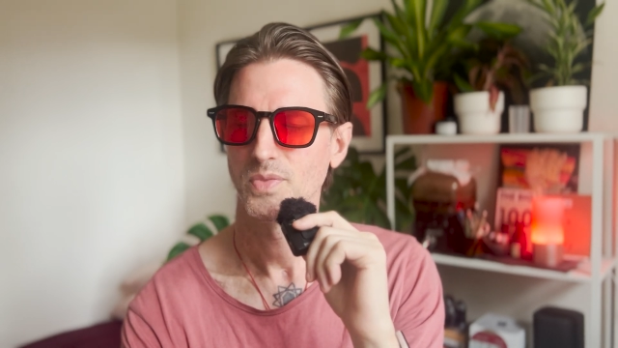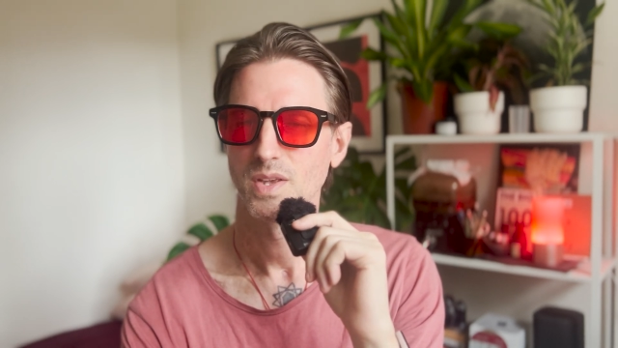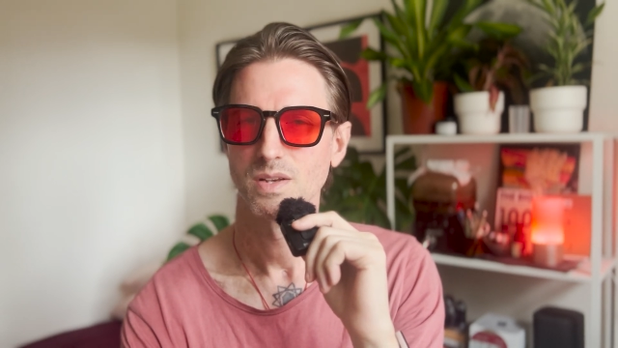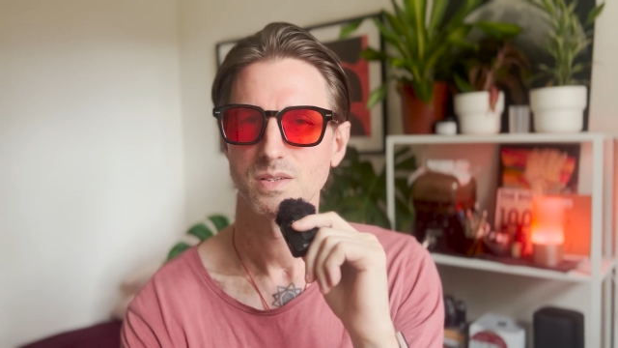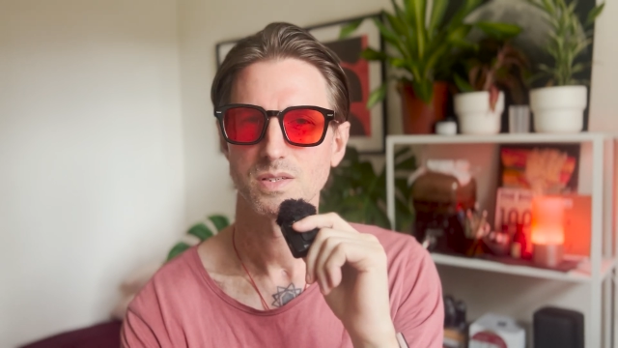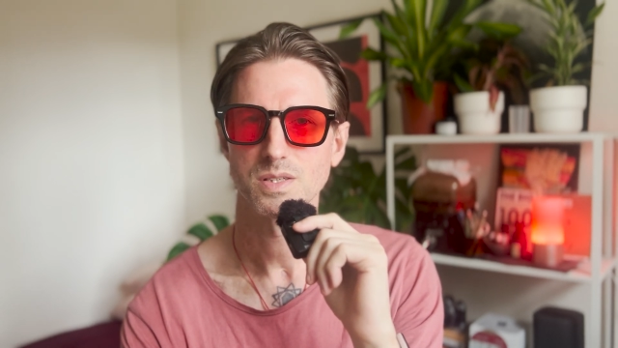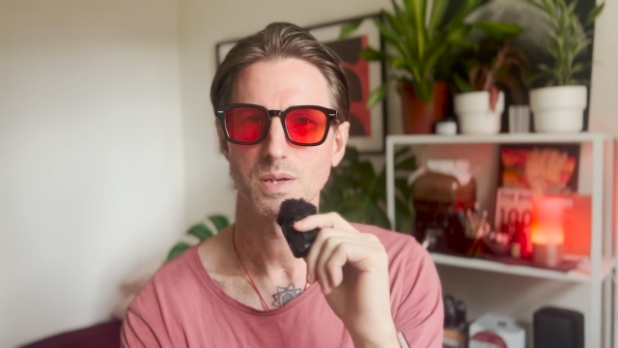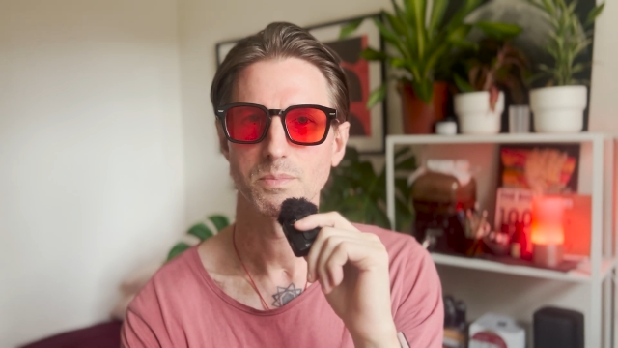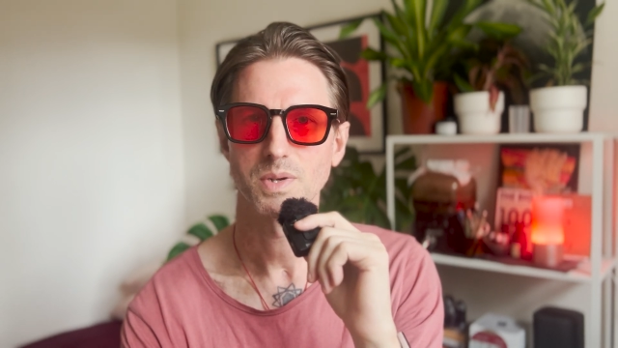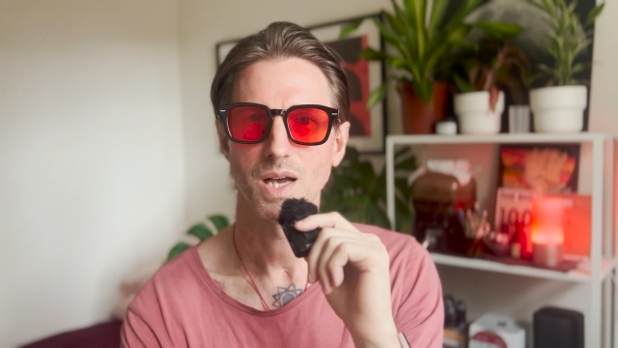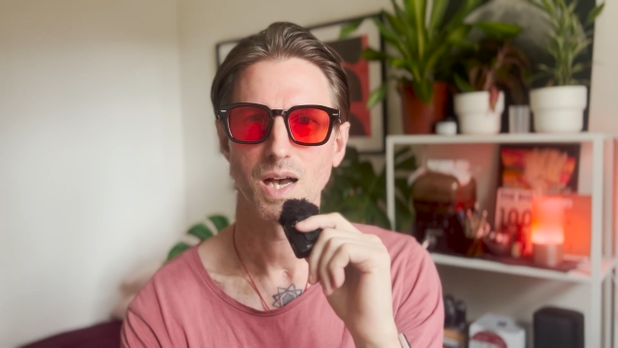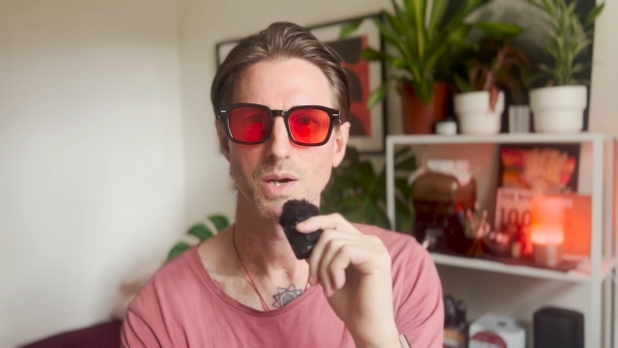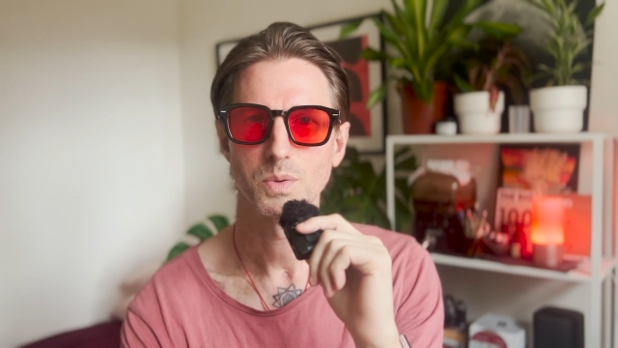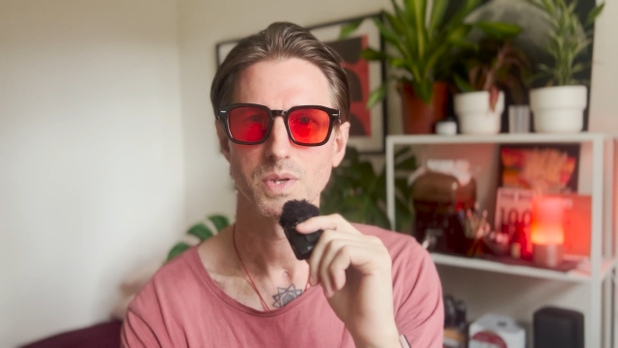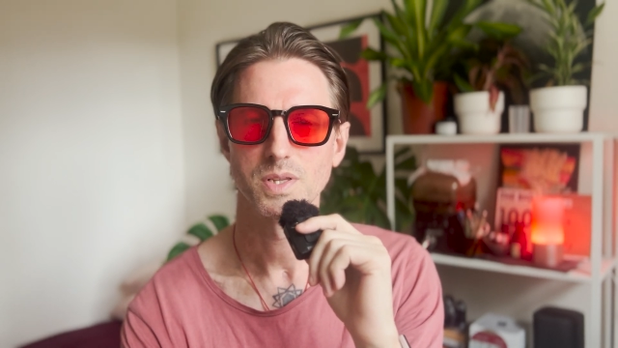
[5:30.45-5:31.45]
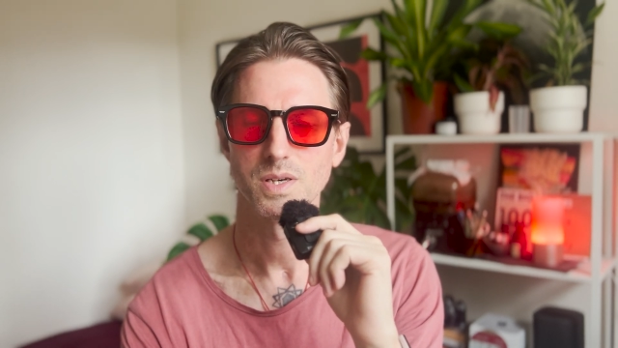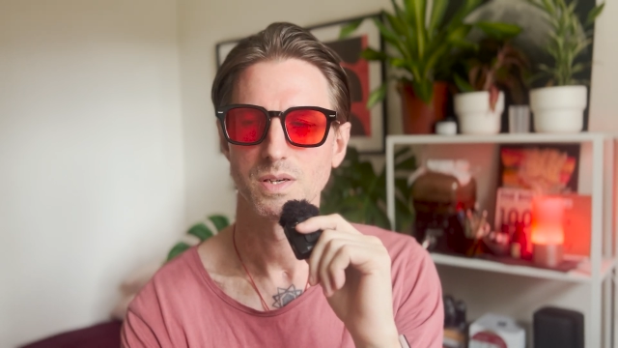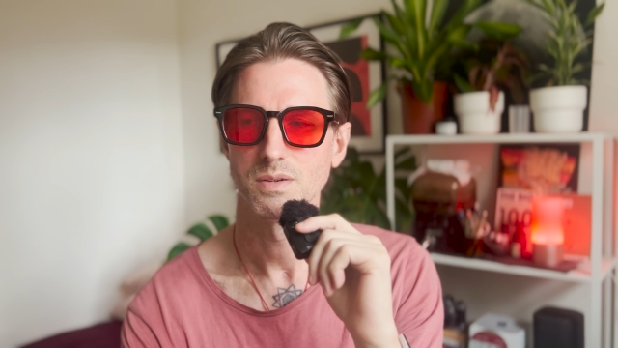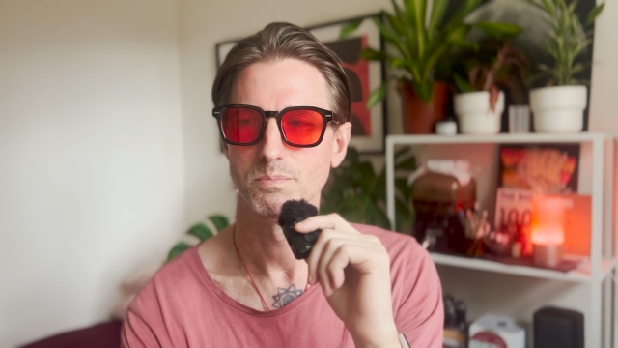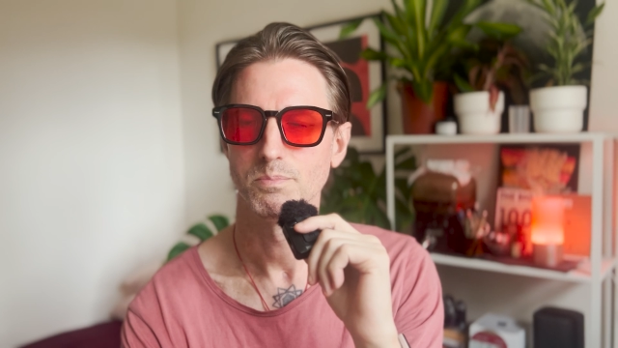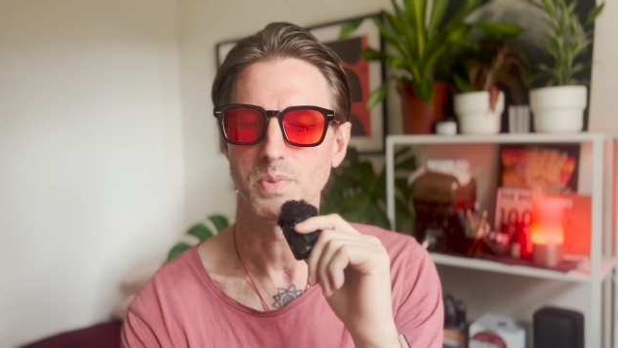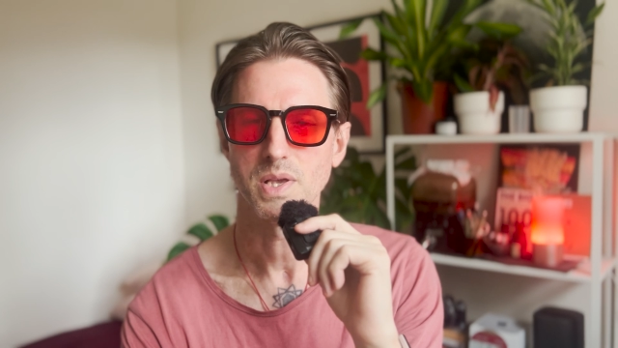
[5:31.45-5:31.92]
some guy with a
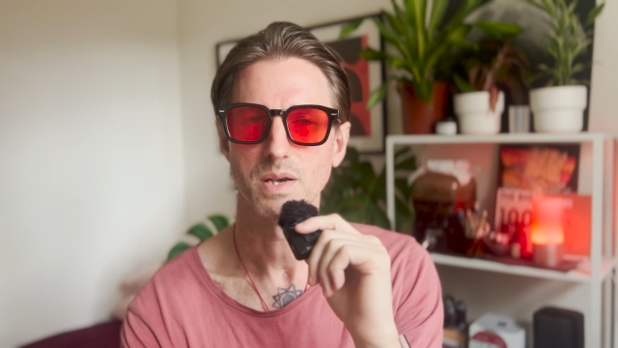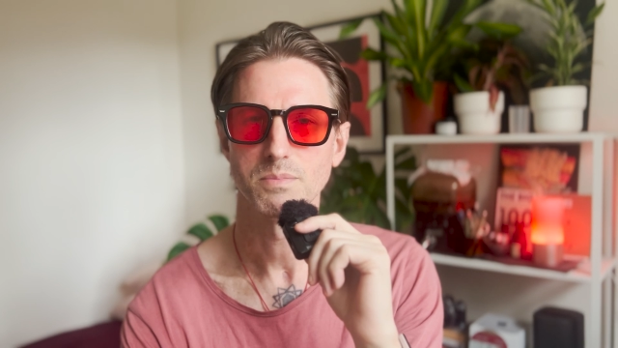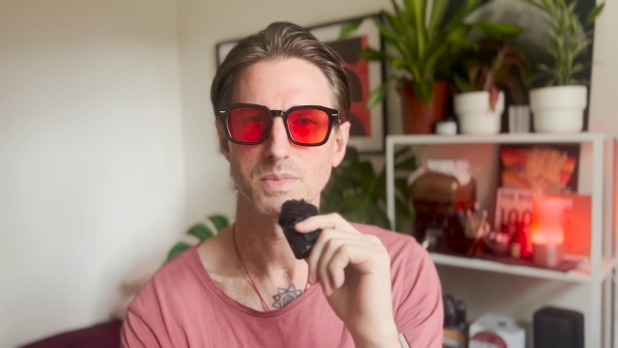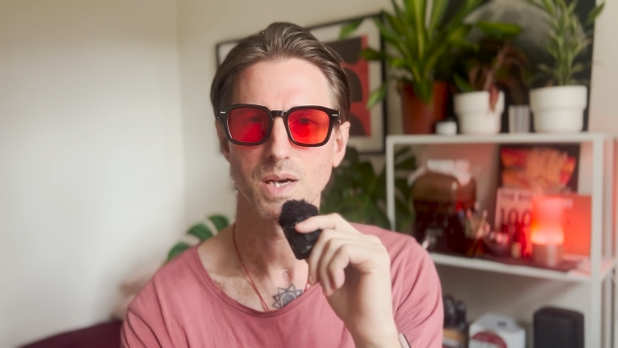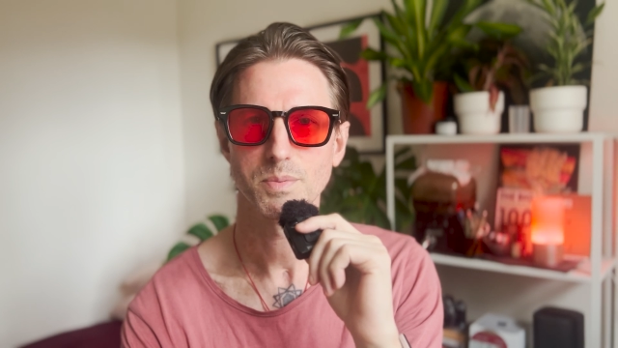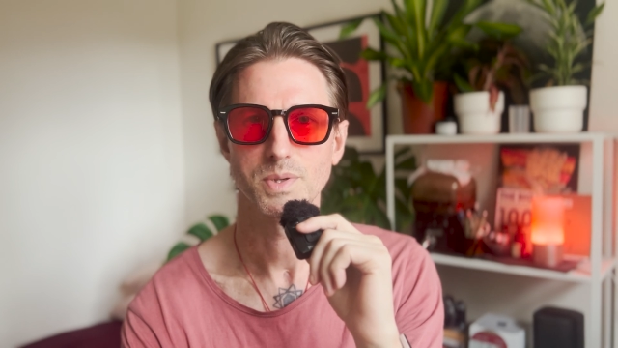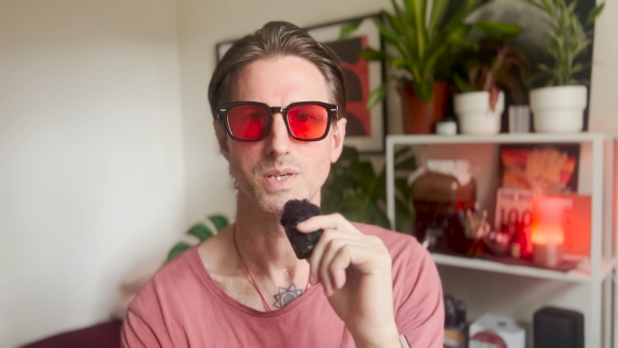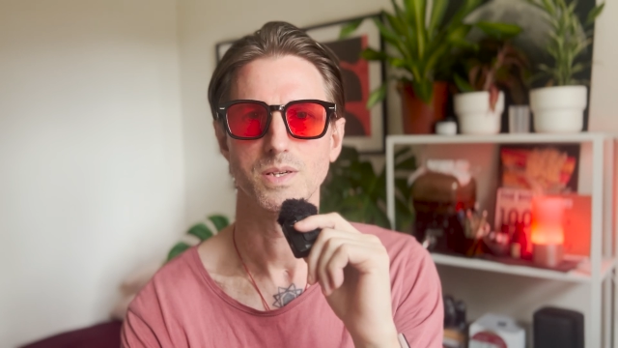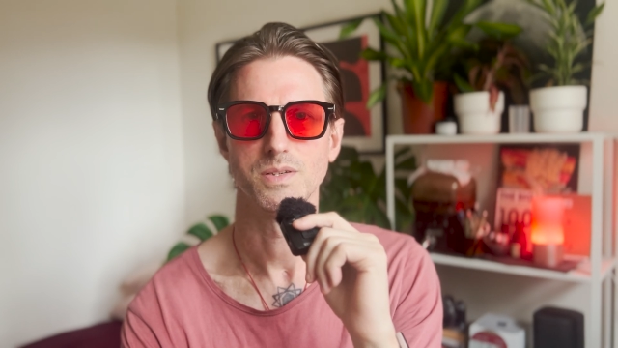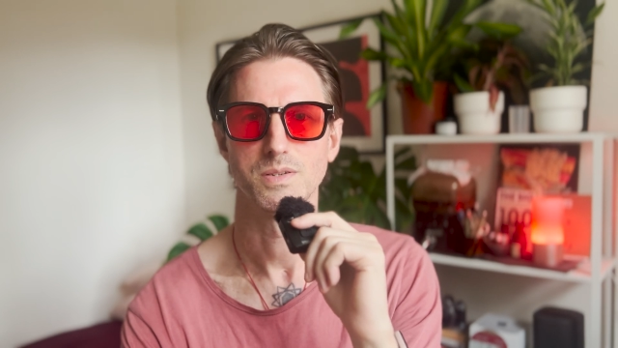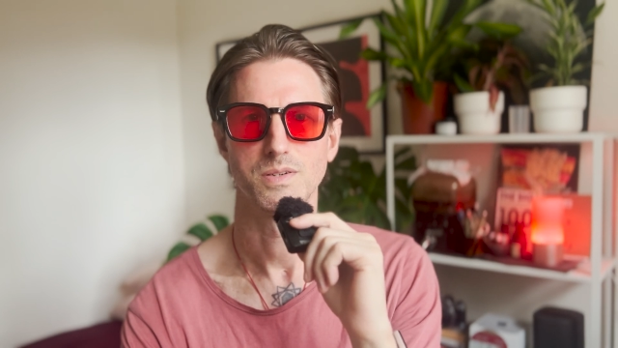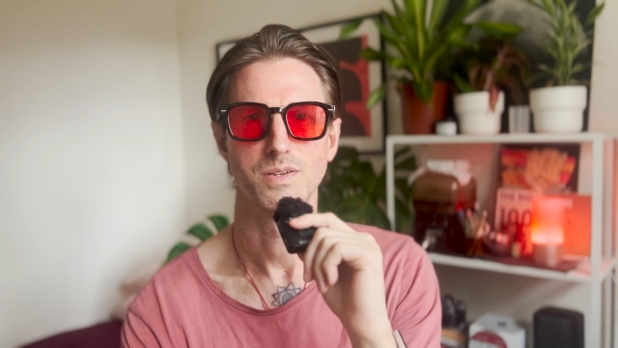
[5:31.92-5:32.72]
BMW